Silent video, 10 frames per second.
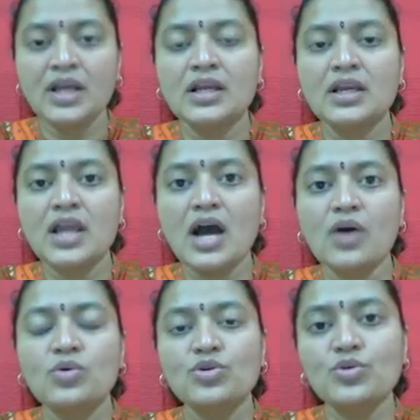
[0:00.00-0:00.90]

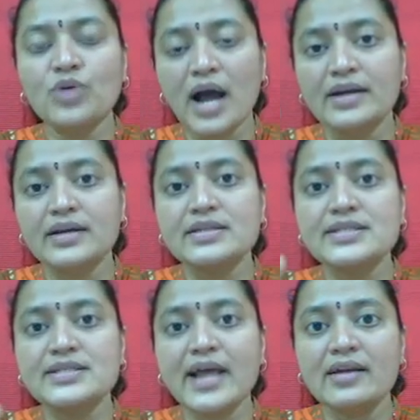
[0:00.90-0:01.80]
Now you
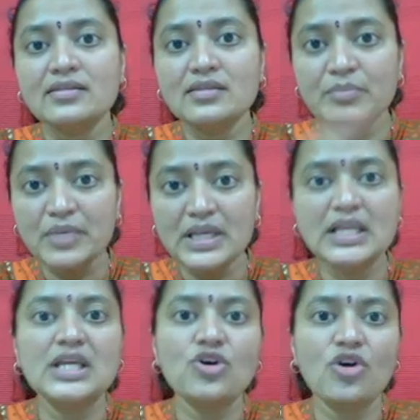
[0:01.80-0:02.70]
understand the
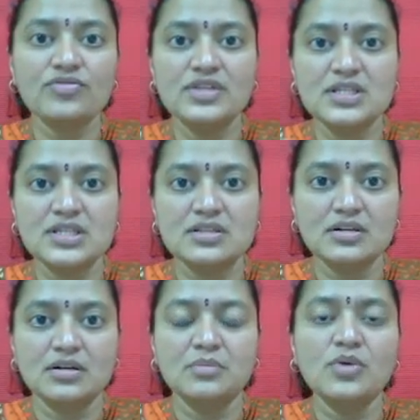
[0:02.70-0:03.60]
meaning of this
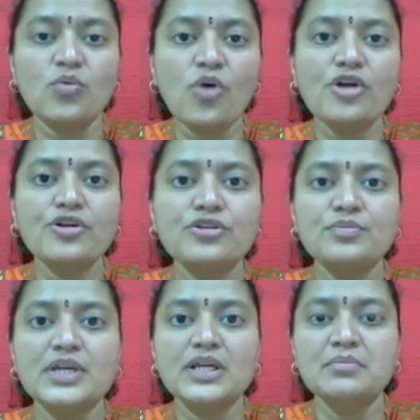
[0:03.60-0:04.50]
term, what do you
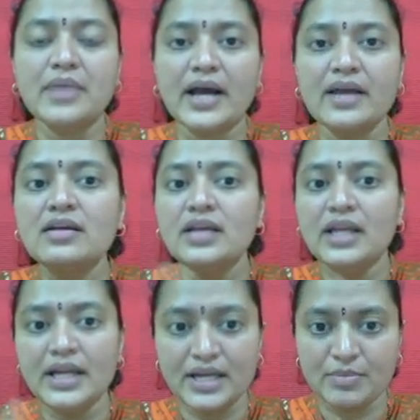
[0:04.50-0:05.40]
mean by
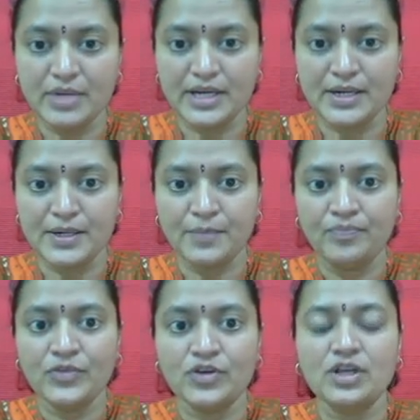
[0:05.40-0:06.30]
intermittent?
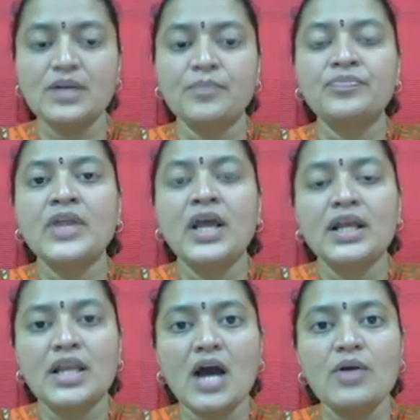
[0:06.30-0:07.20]
Okay,
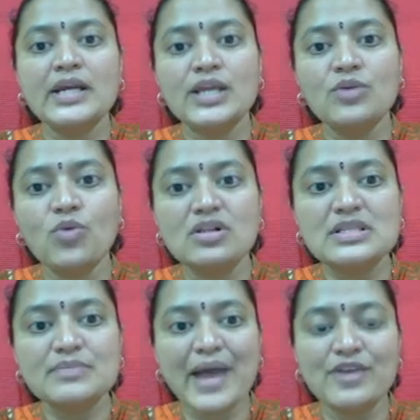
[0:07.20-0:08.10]
now it
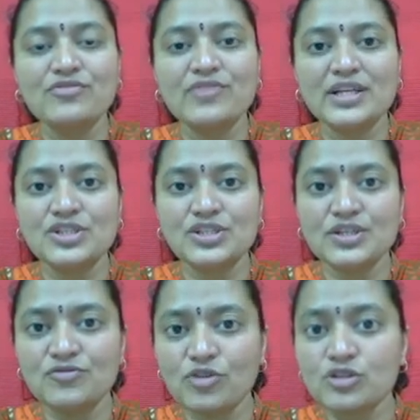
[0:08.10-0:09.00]
involves
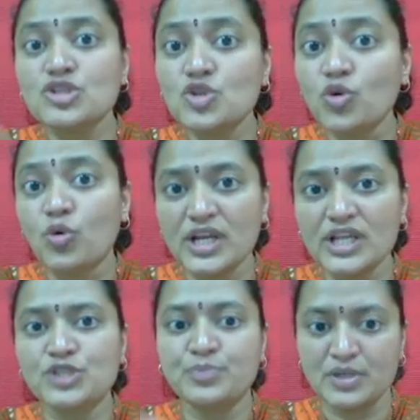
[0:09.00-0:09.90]
manufacturing for
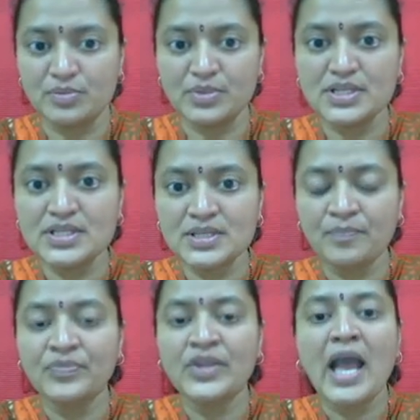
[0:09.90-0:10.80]
storage purpose,
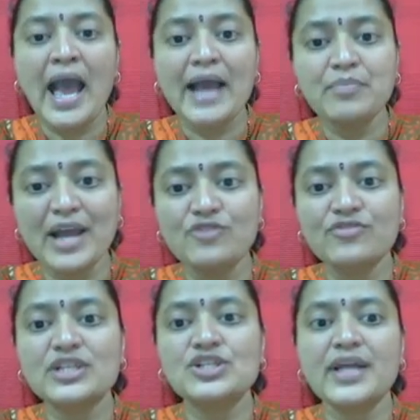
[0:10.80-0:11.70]
and
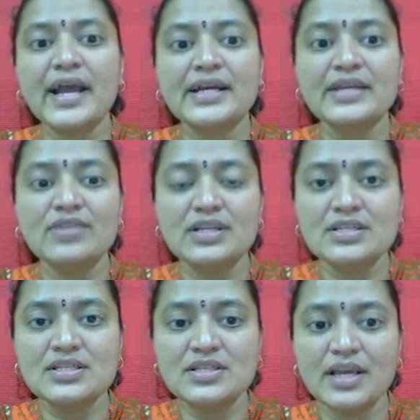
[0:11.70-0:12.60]
manufacturing
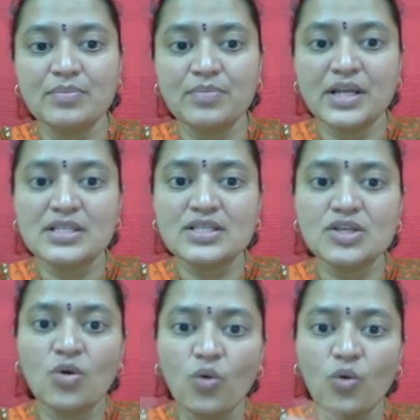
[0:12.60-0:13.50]
activities take place
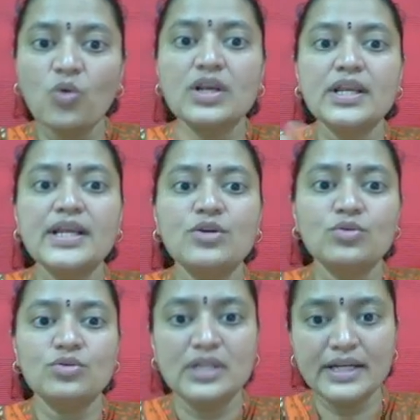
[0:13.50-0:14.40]
only
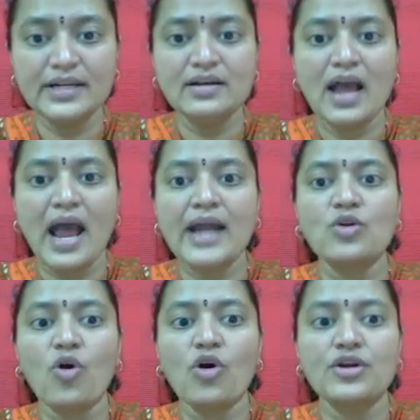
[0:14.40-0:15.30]
to need an
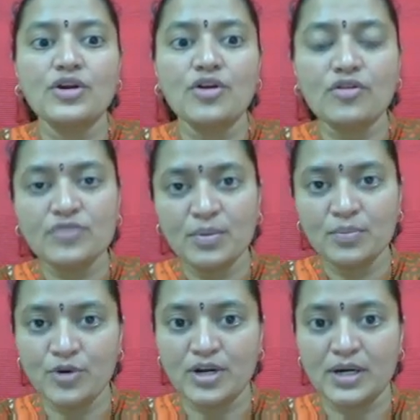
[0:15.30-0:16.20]
order of
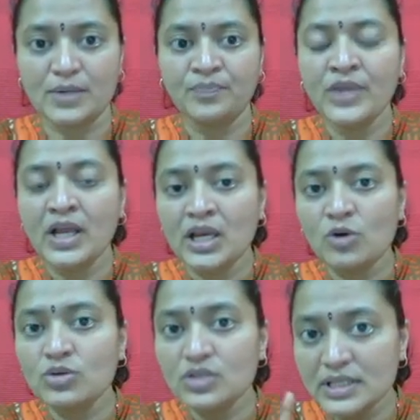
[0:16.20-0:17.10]
product.
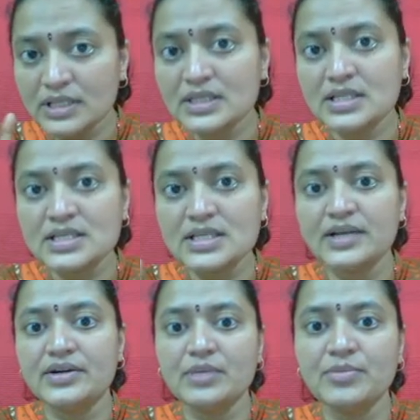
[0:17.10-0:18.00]
Now in this
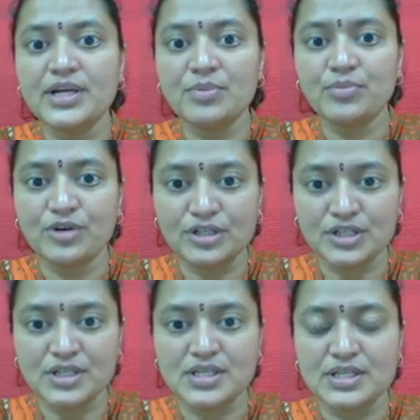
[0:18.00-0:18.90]
intermittent
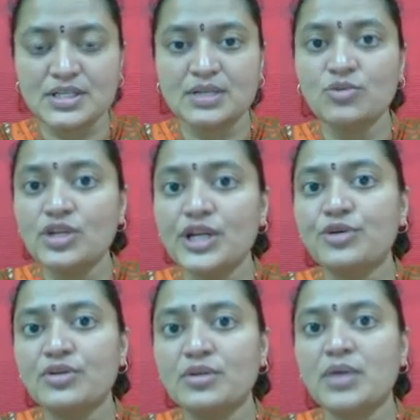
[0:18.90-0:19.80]
production system you need
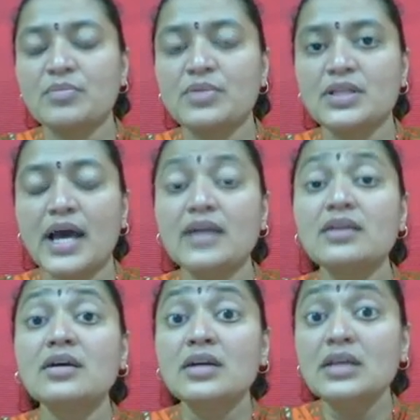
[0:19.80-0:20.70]
to remember that
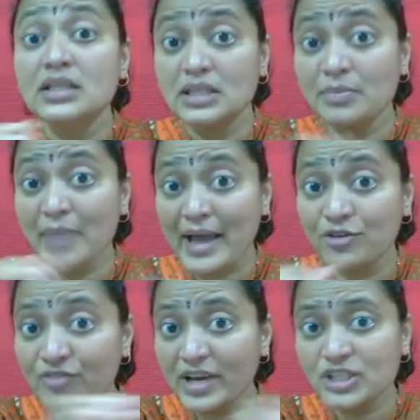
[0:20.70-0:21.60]
the
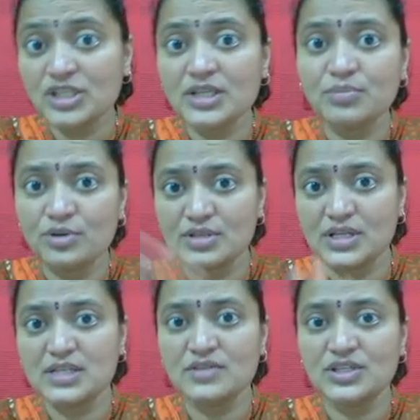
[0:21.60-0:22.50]
manufacturing
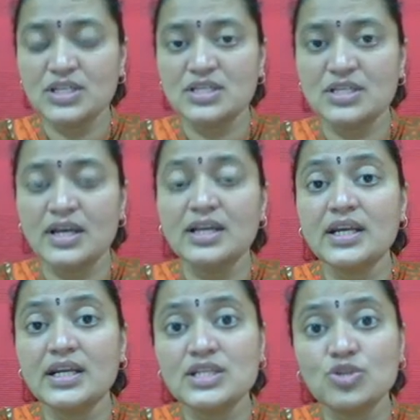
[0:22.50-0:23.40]
process which is there,
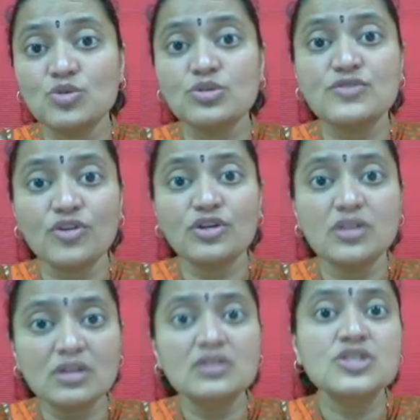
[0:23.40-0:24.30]
it is used for
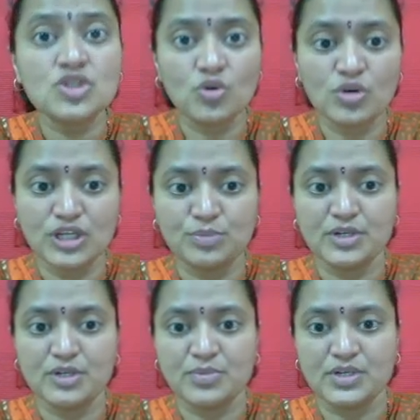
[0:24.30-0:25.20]
the storage
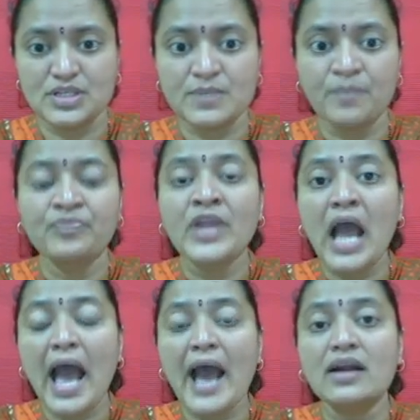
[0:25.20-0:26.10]
purpose,
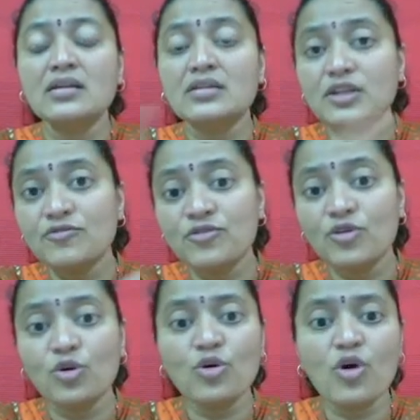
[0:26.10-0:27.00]
and the
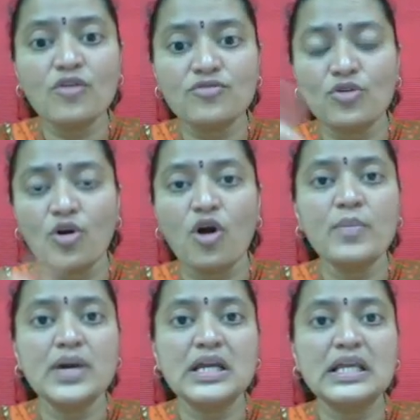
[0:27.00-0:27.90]
flow of raw
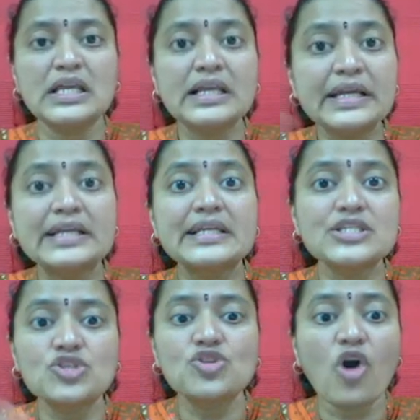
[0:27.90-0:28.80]
material, it
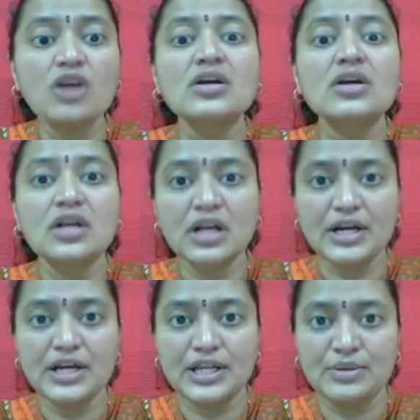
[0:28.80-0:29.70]
is not
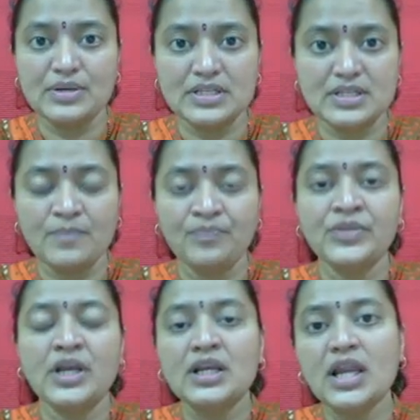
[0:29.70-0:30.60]
continuous.
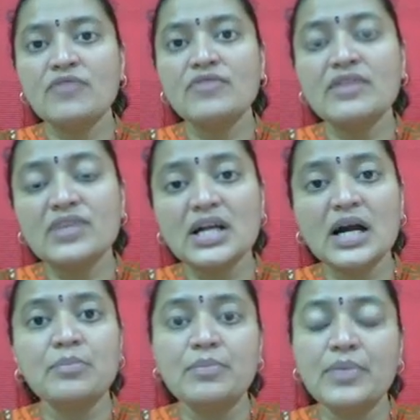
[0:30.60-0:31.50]
Now when we
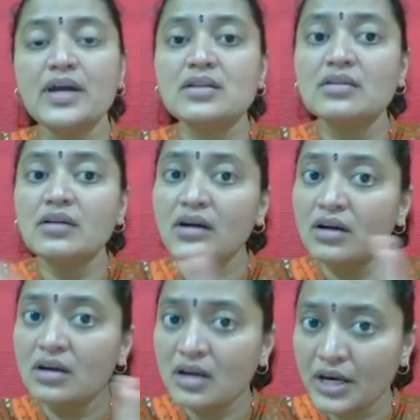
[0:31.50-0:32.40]
compare the
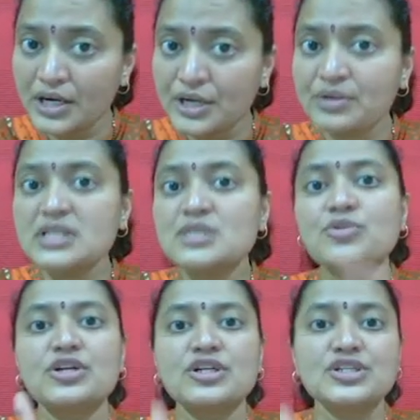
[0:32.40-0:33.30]
continuous
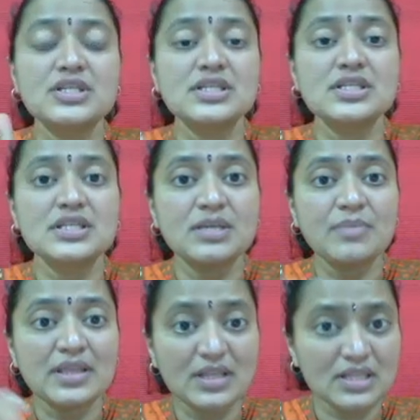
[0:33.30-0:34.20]
production system
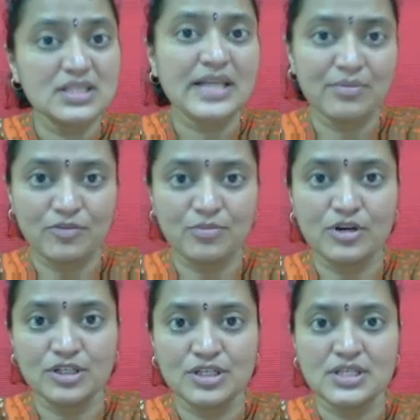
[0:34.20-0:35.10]
and this type of
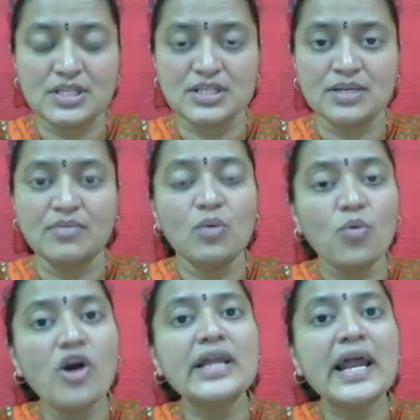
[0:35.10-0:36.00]
production system,
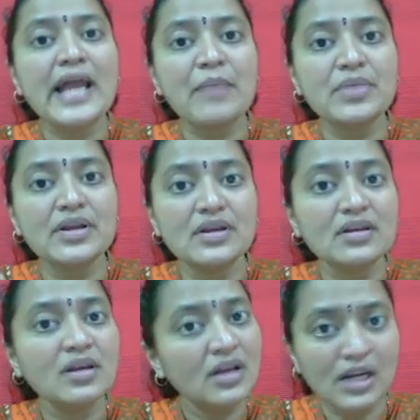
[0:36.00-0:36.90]
what had happened
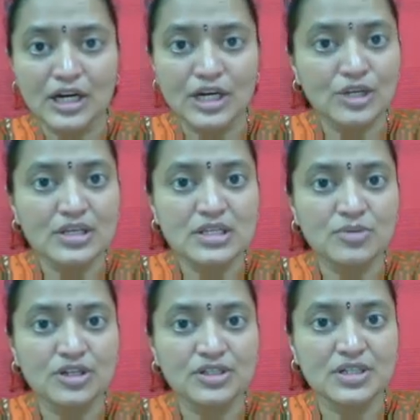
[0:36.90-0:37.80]
in continuous
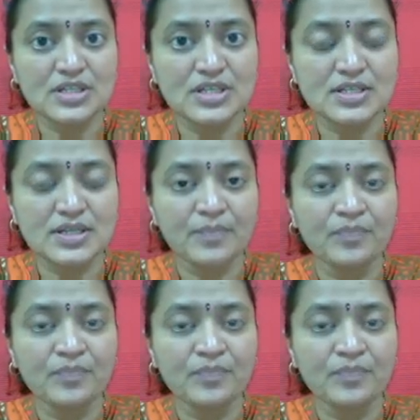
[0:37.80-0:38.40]
production system?